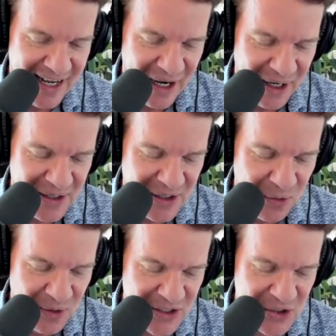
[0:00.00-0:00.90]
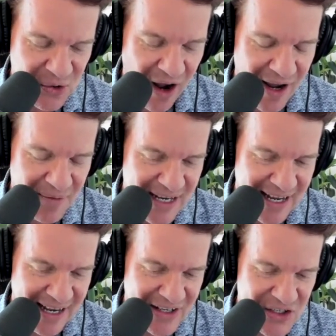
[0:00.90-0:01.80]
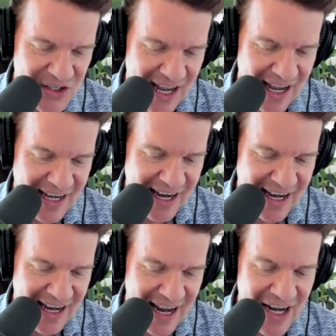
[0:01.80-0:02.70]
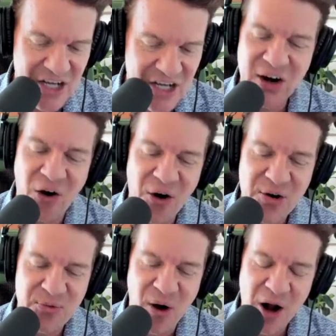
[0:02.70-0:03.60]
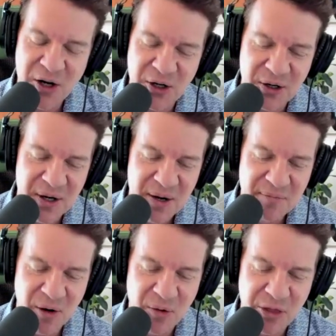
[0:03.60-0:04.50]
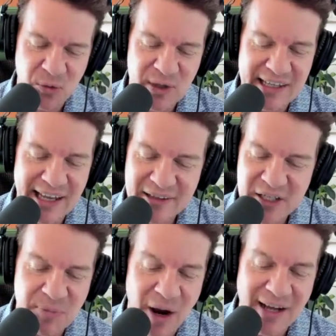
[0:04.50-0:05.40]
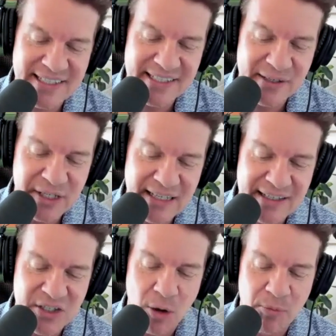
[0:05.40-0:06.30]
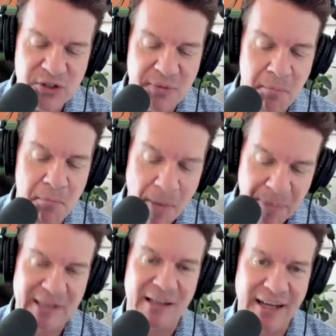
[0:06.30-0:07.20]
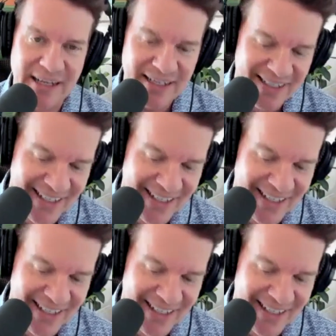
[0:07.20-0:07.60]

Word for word: Uh, you were described as an aging hard rocker, but with relentless positivity that's almost Muppet like